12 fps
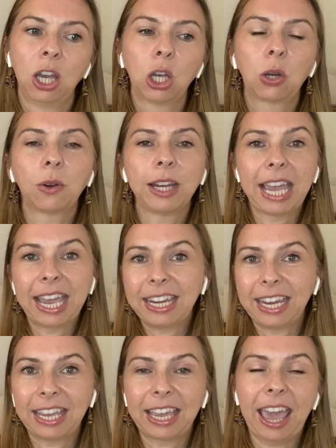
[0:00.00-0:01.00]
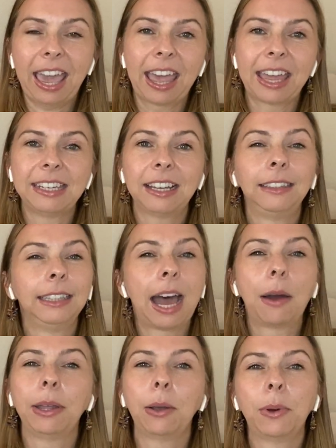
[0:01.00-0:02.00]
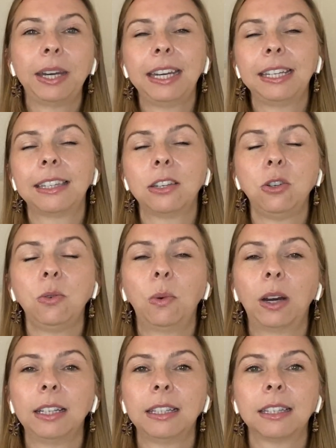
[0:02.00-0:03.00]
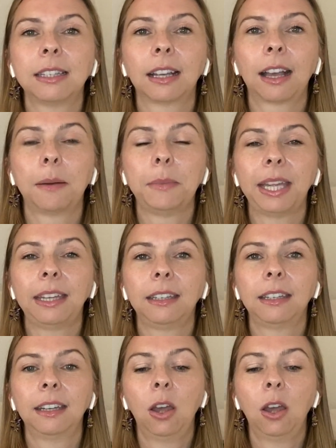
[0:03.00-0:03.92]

creating and allowing what it is that you want to come in.